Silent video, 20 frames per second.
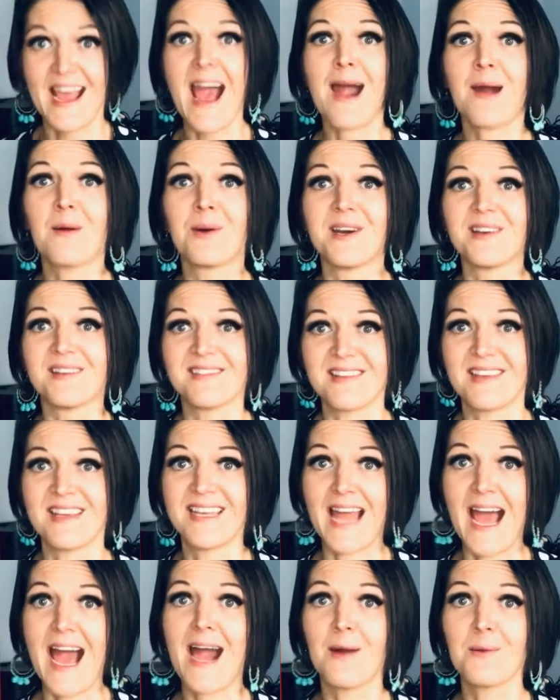hours
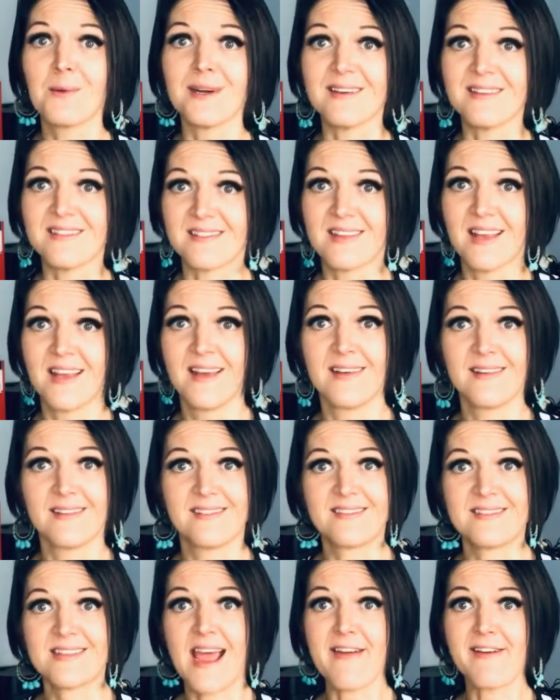and hours
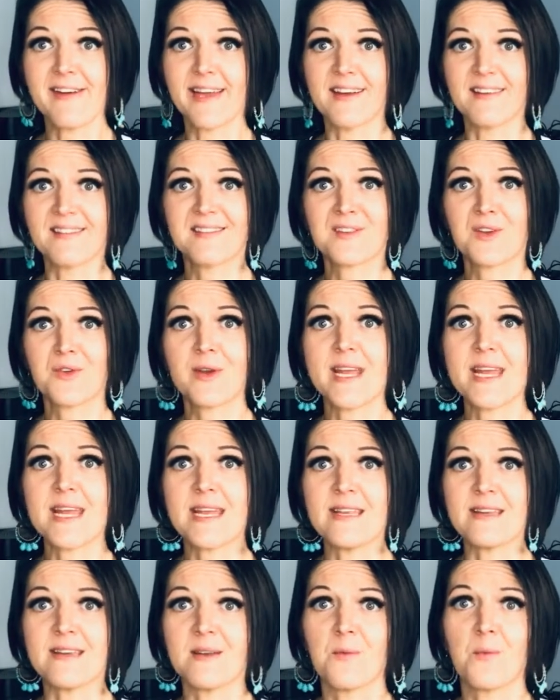staring at a
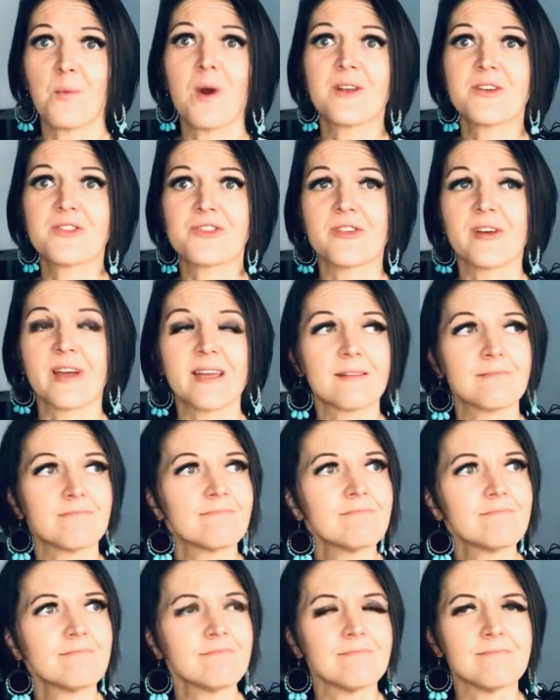screen wondering,
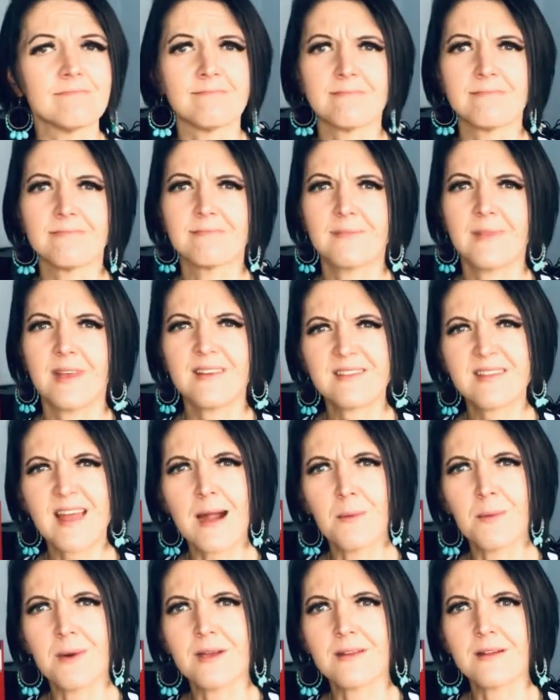hmm, is
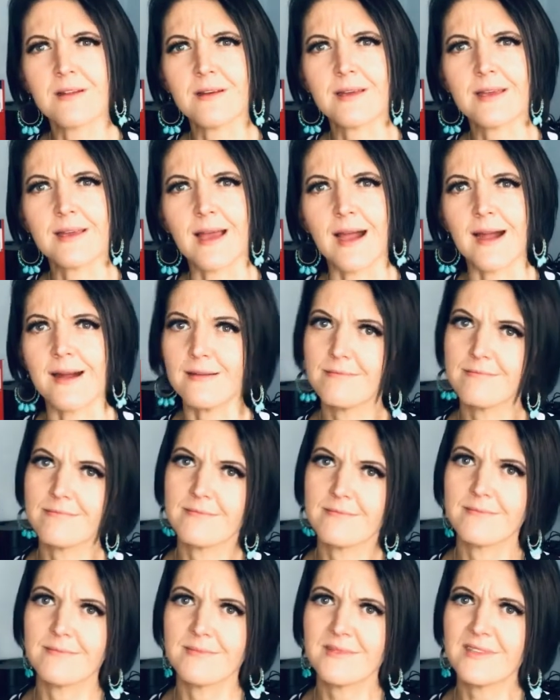that worth looking at?
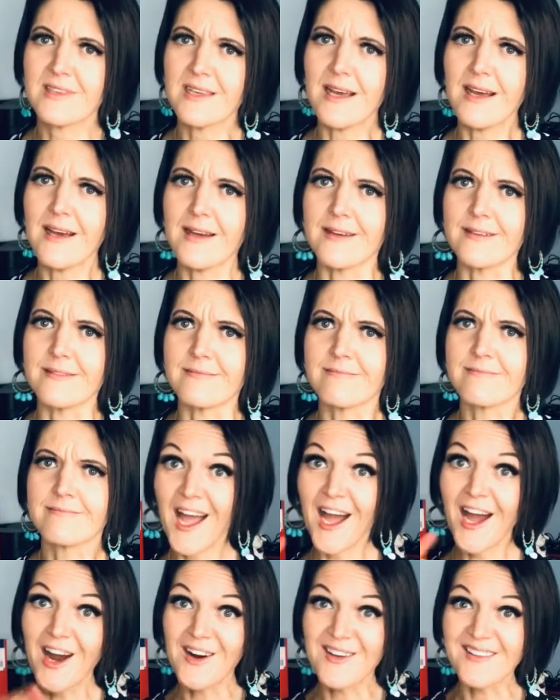Don't know.
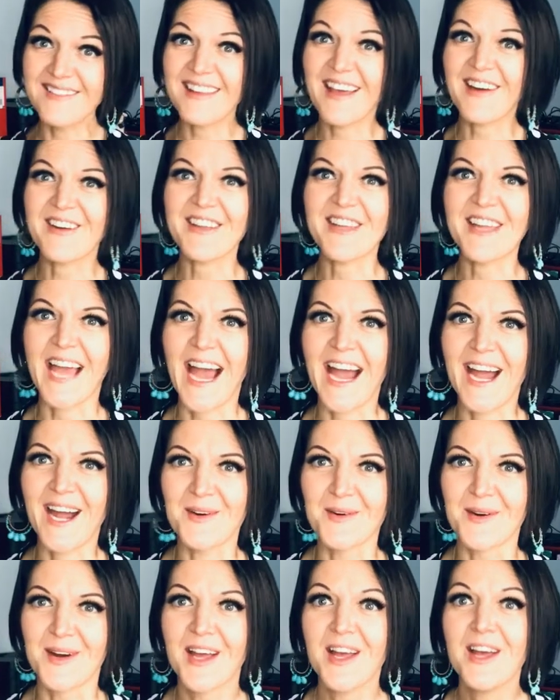I'll tell you
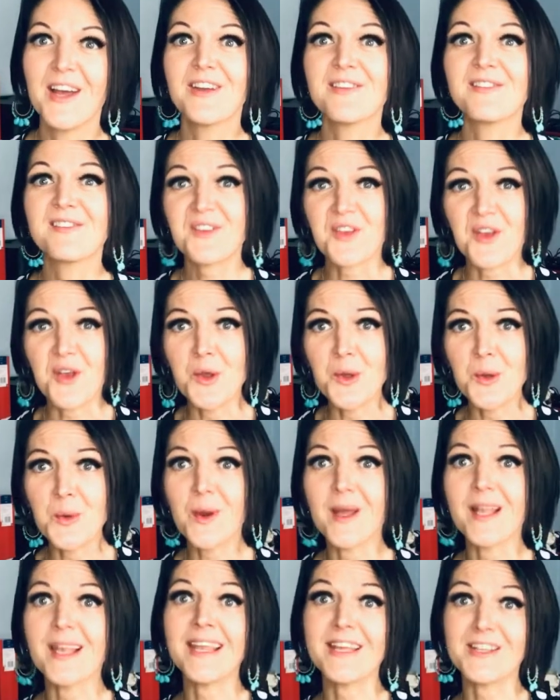how.
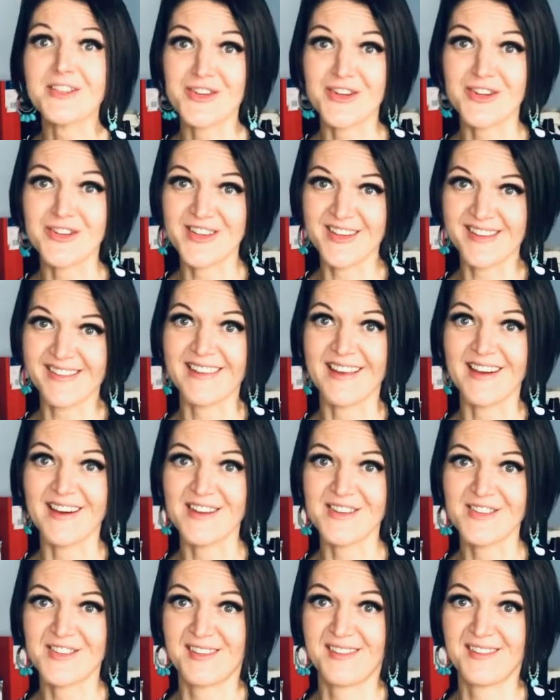Two literature
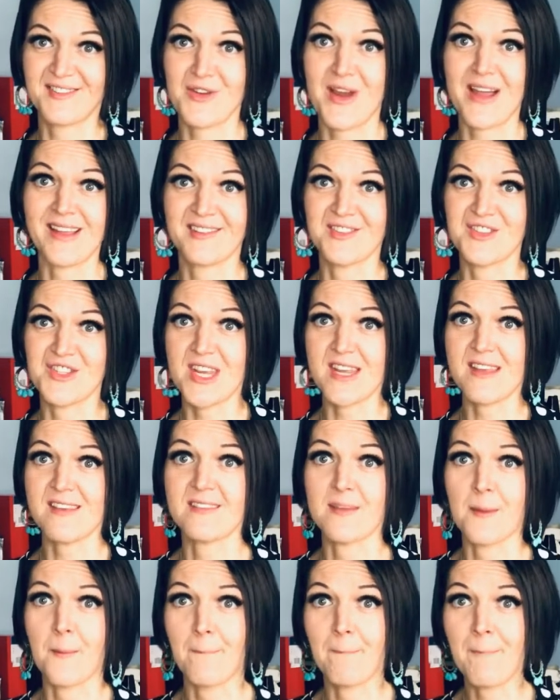search
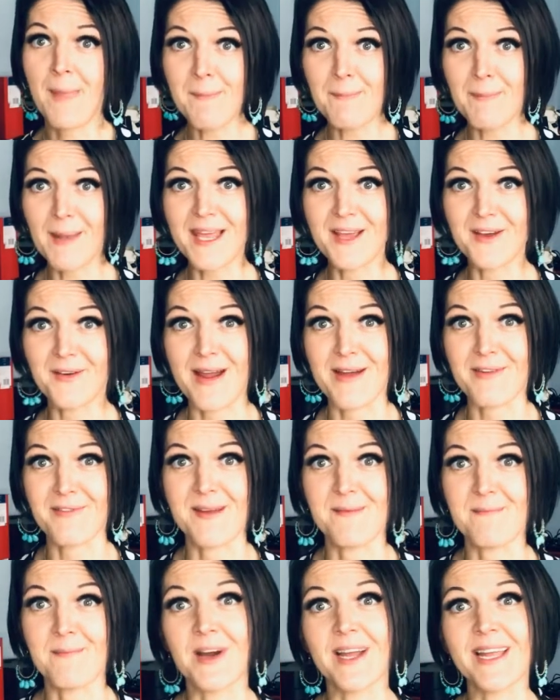strategies,
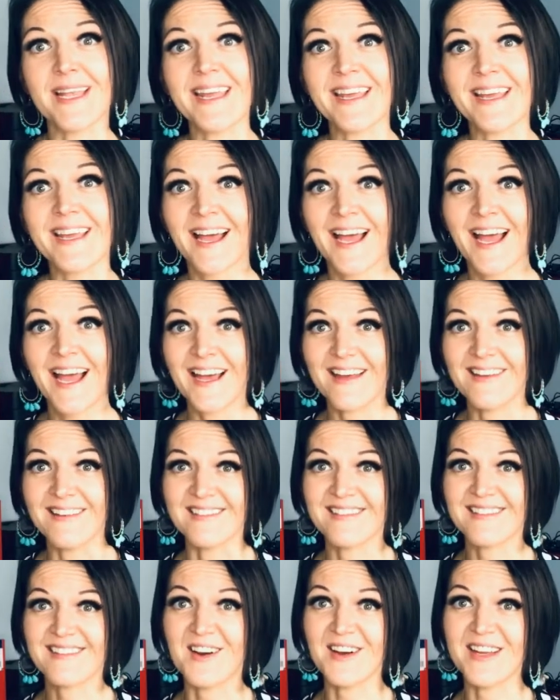bibliographic mining and
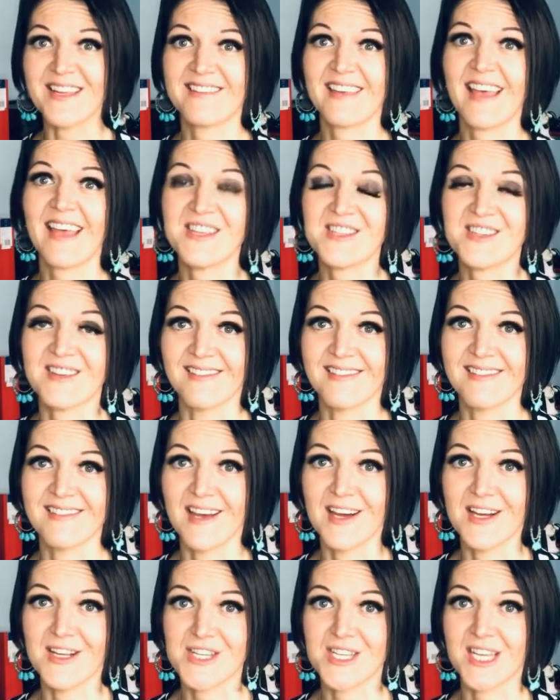citation
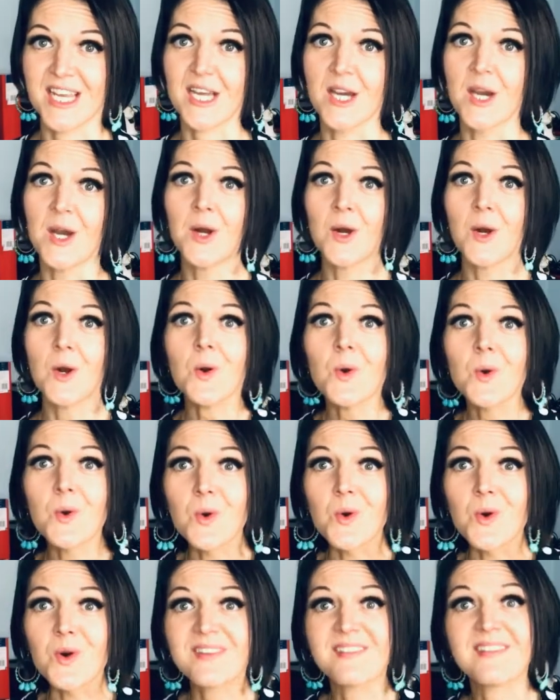searching,
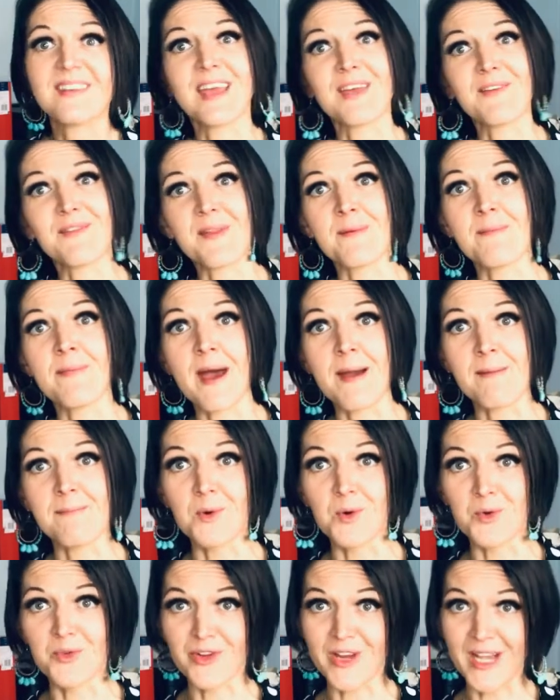or to give them their
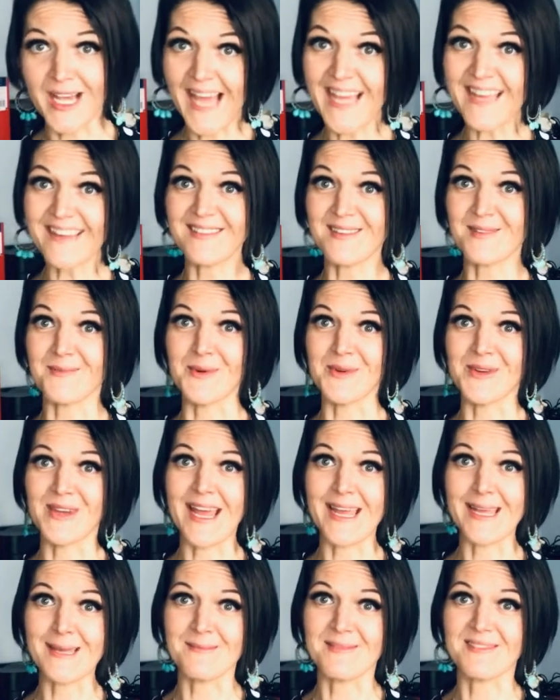more relatable
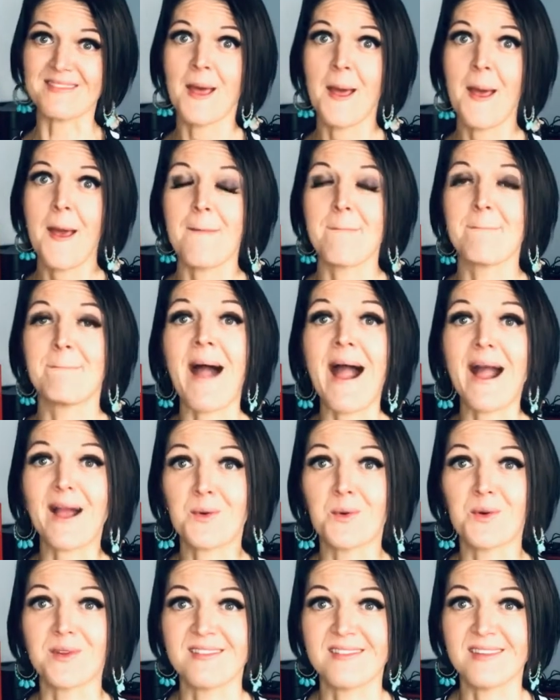names,
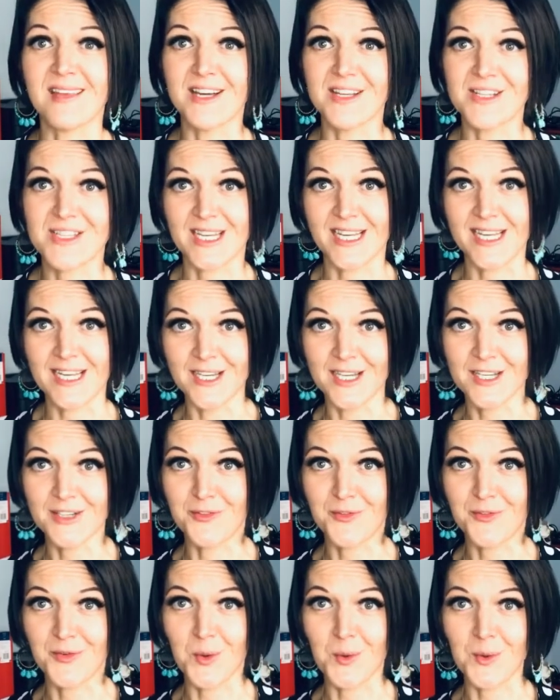backward searching
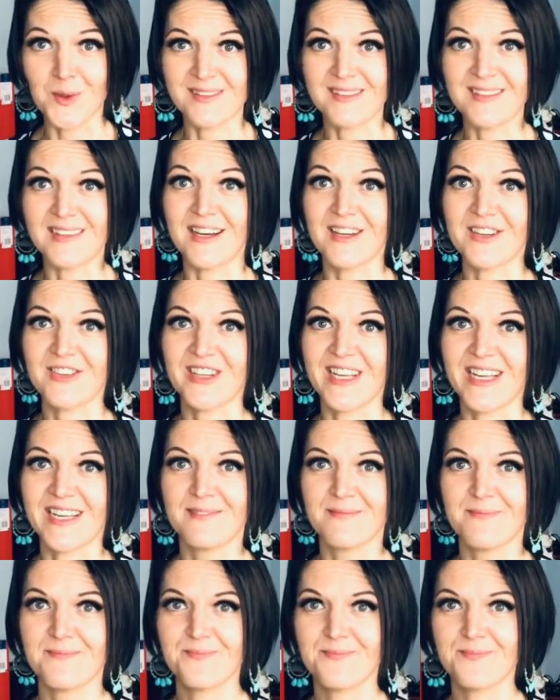and forward searching.
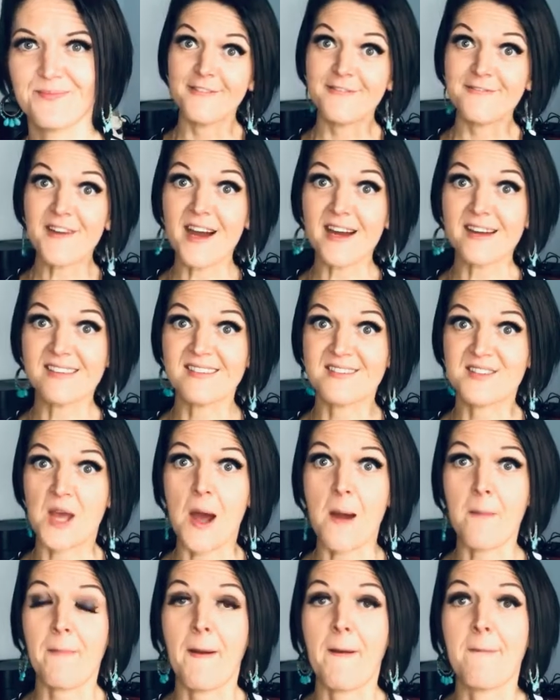First
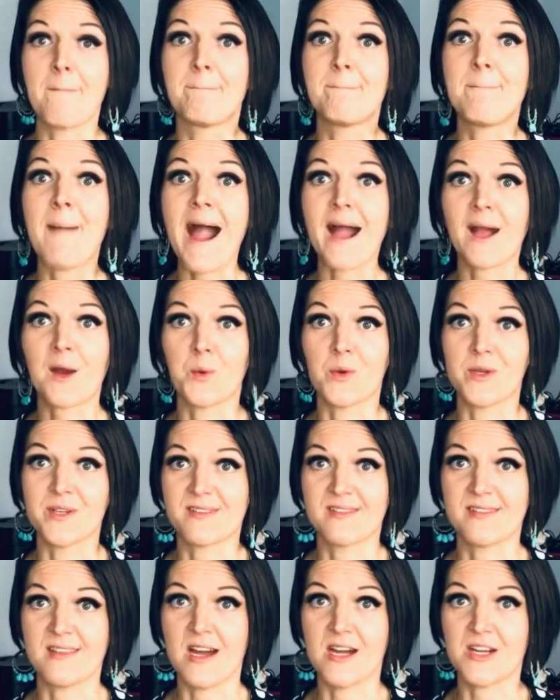up, backward
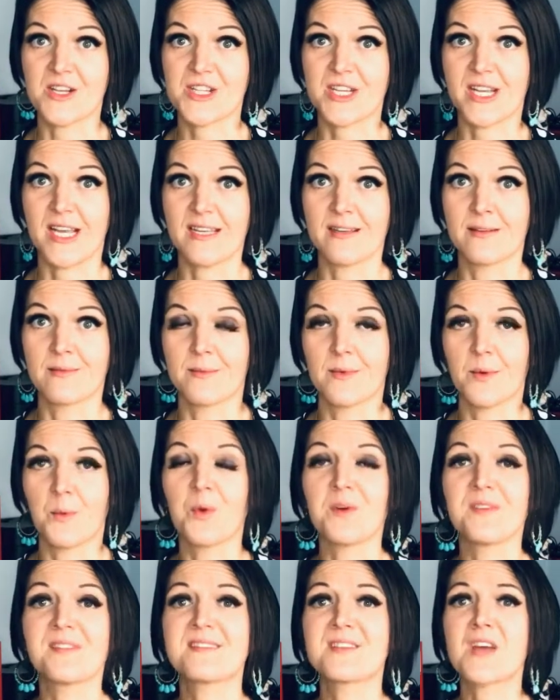searching.
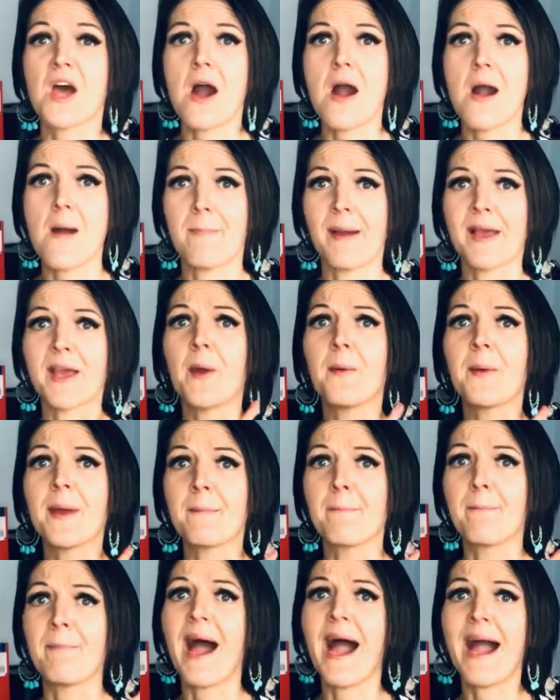We'll start by
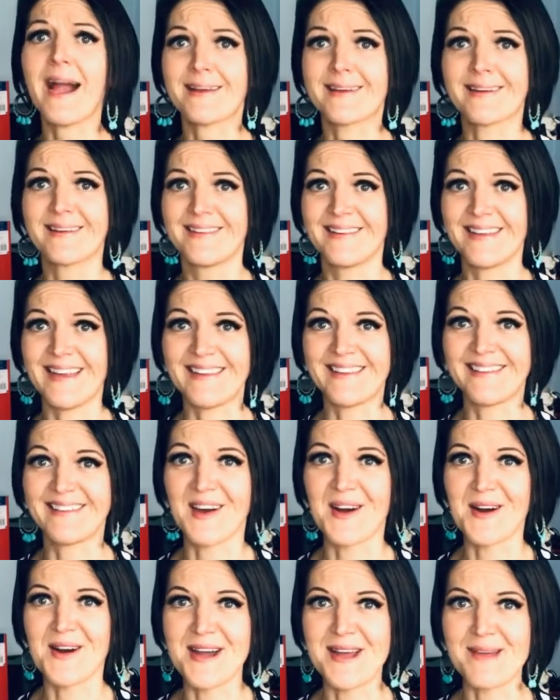going back in
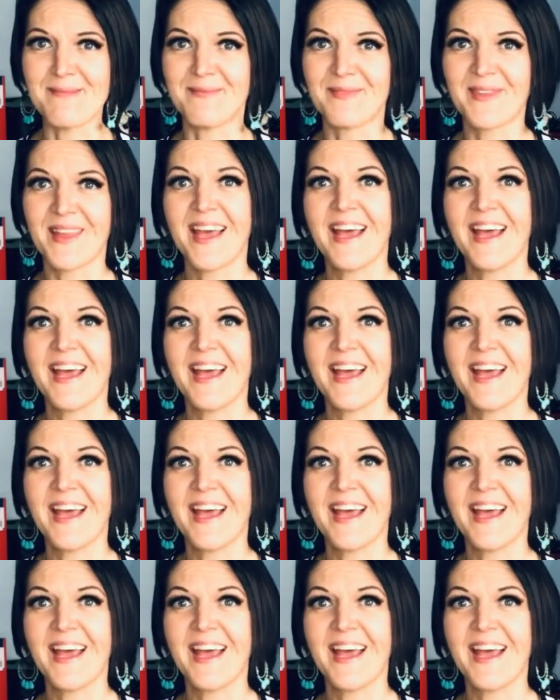time.